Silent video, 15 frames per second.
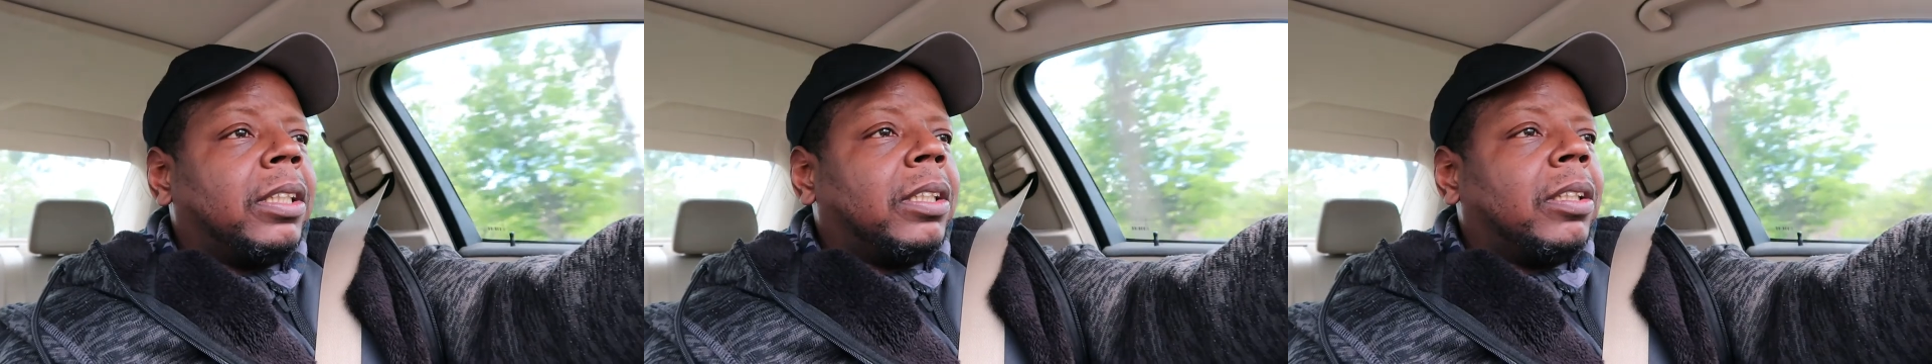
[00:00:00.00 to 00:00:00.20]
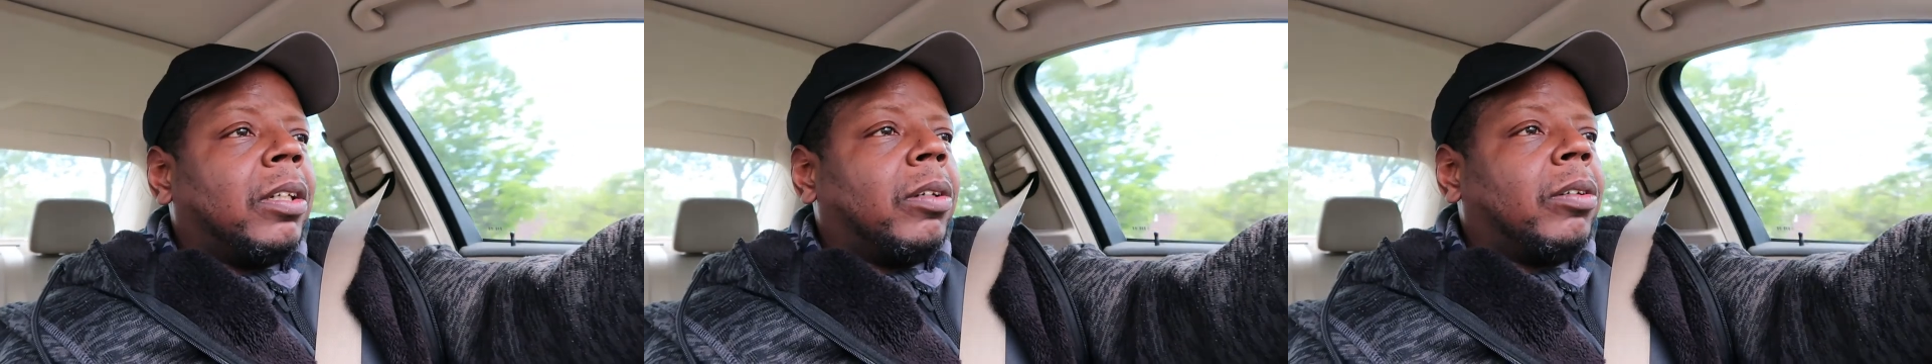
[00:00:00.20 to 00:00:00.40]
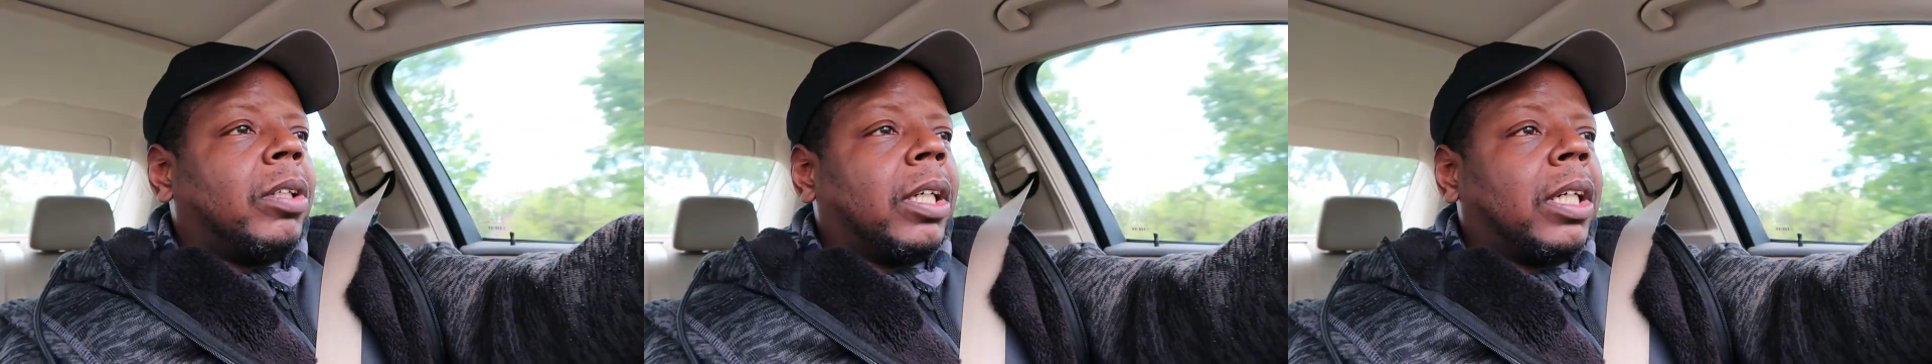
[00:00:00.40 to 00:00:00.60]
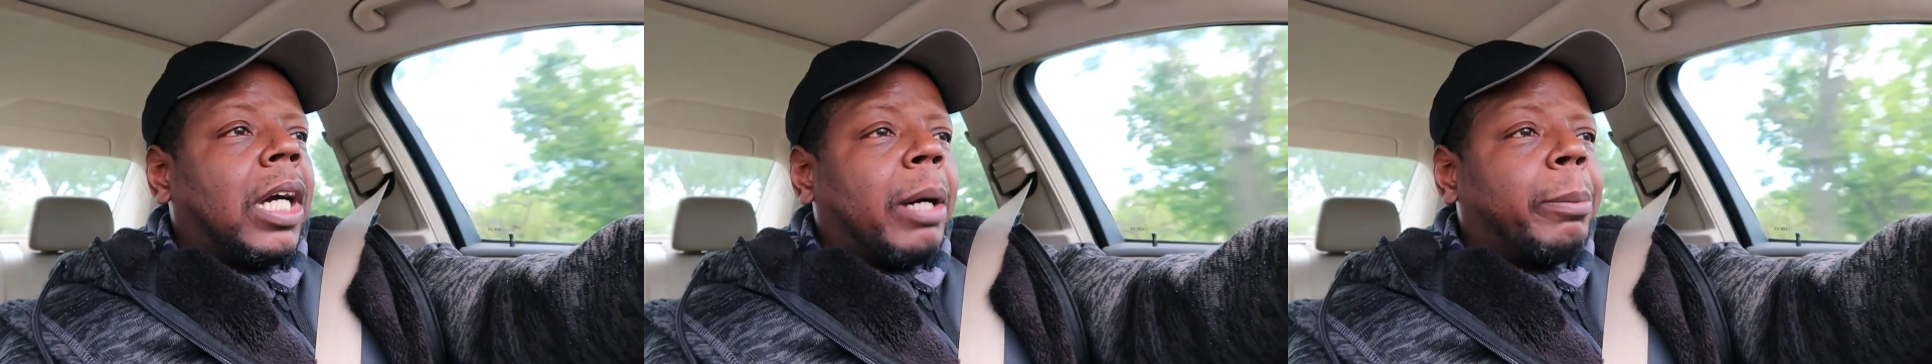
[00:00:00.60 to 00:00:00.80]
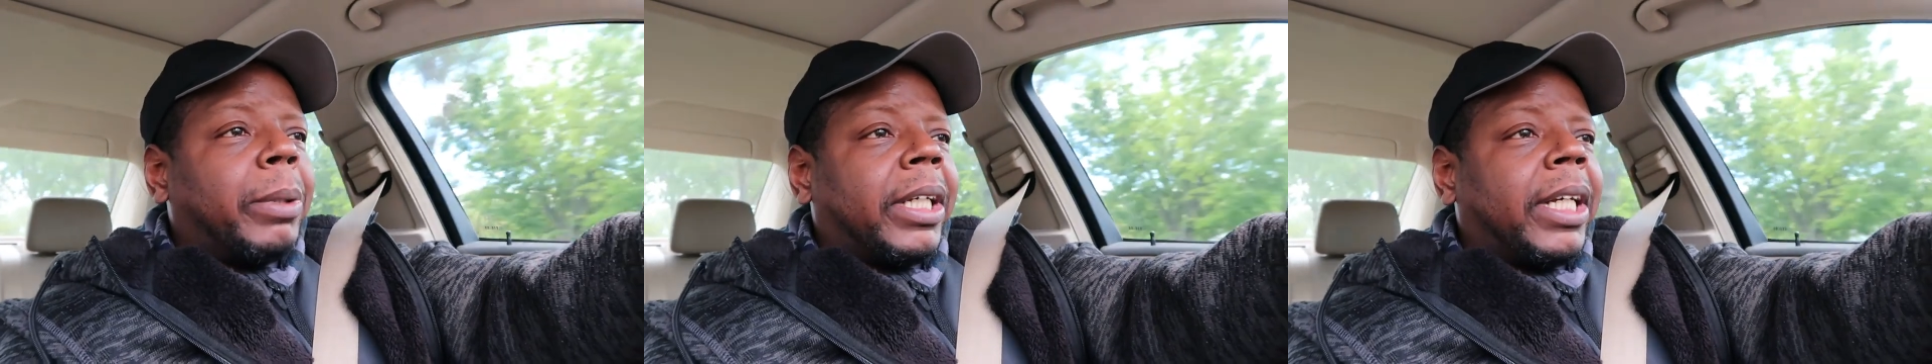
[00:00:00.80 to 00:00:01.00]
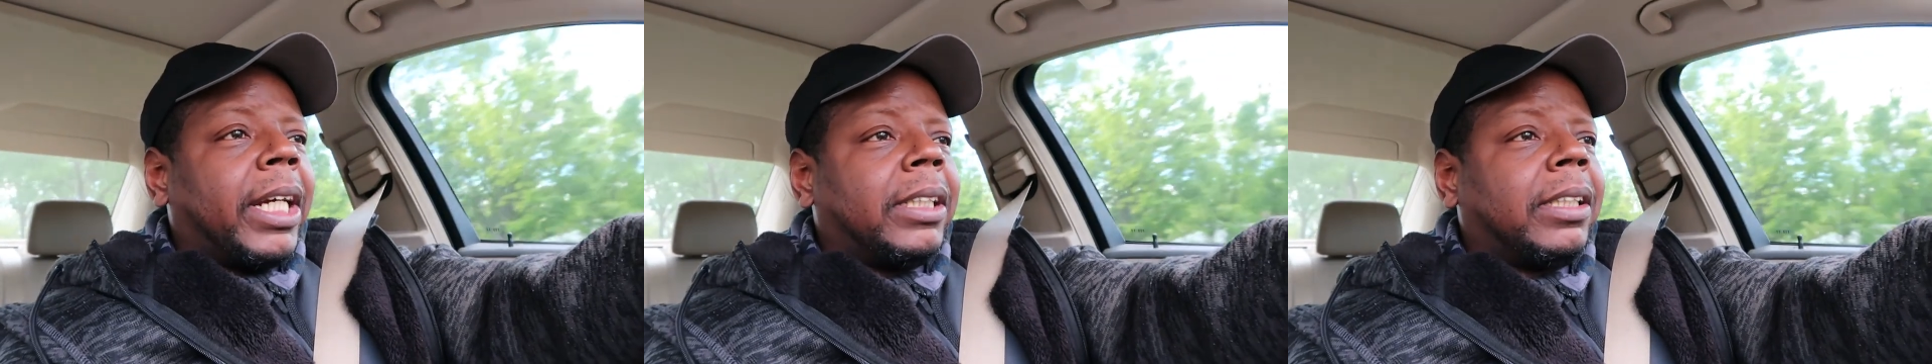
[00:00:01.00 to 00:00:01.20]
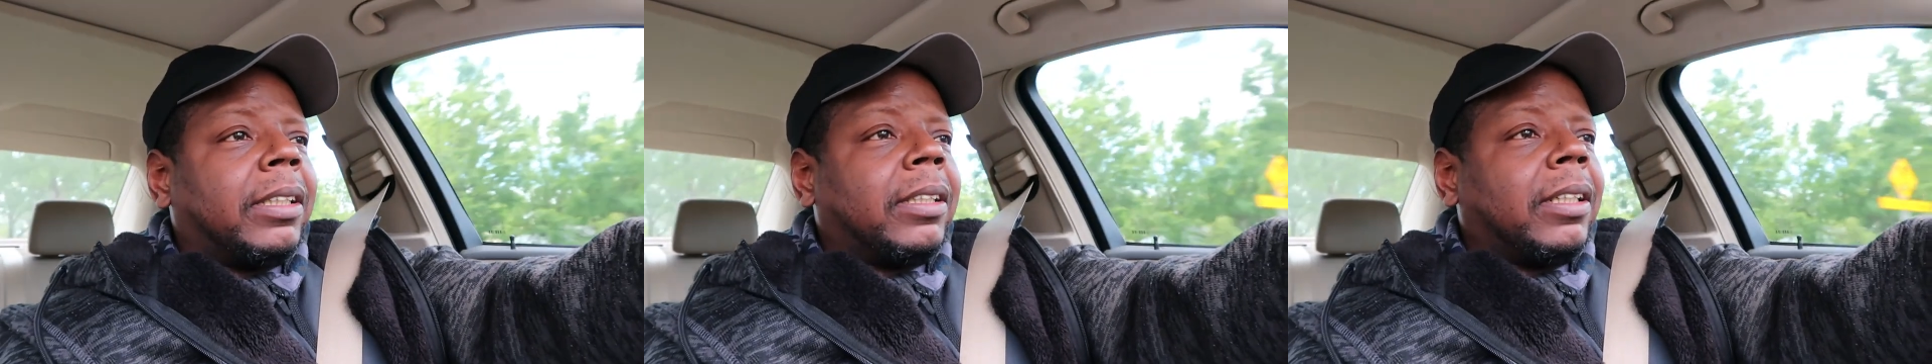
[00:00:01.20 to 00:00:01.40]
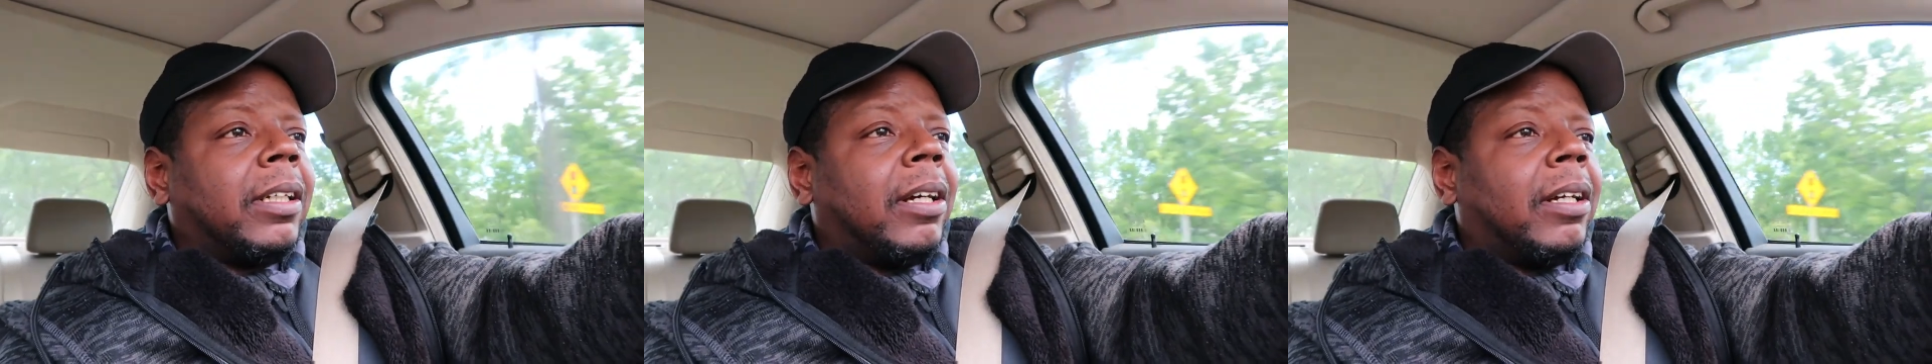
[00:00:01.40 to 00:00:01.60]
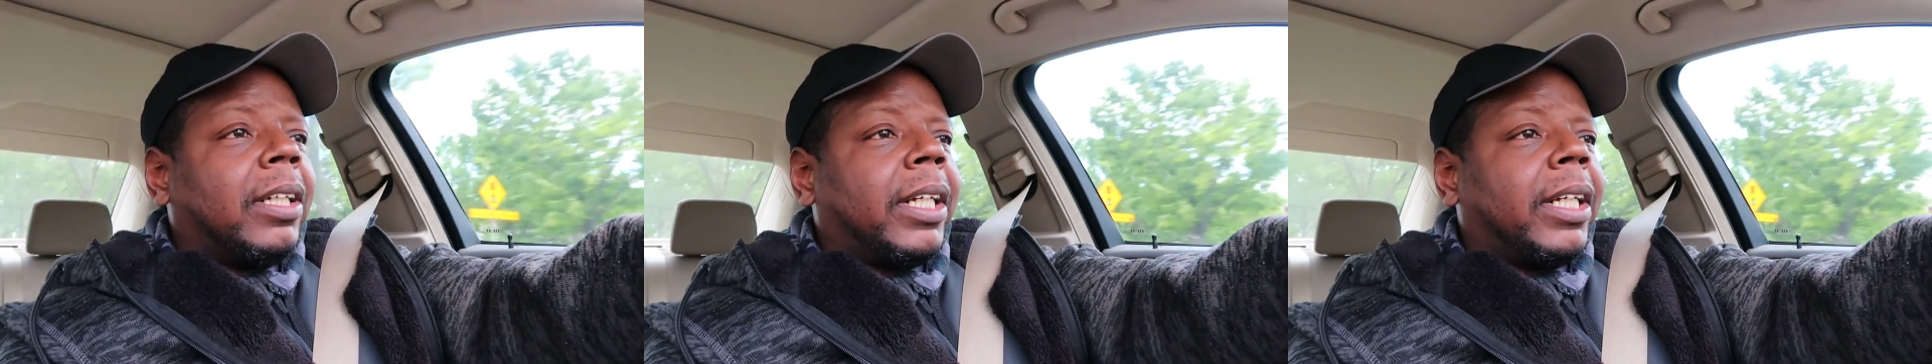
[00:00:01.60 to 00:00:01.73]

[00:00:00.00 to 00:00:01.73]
you know, the complications and all